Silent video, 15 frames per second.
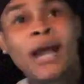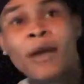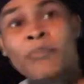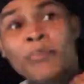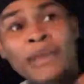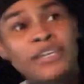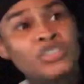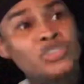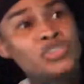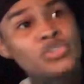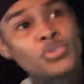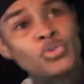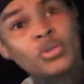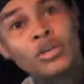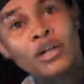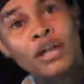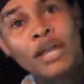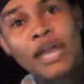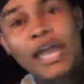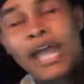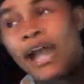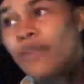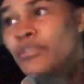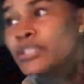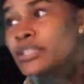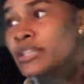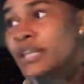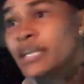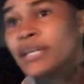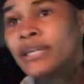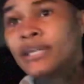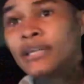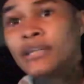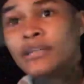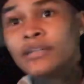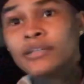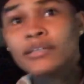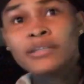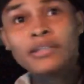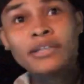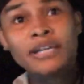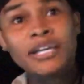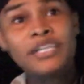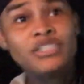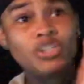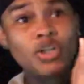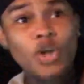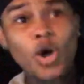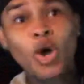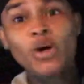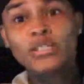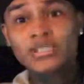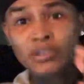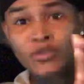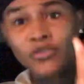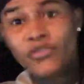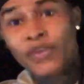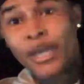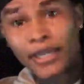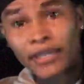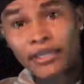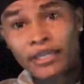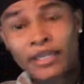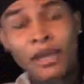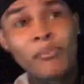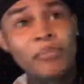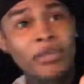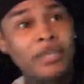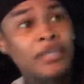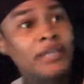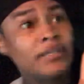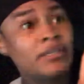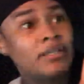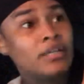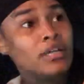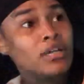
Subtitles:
I'm making sure everything is a cause and effect, and I'm being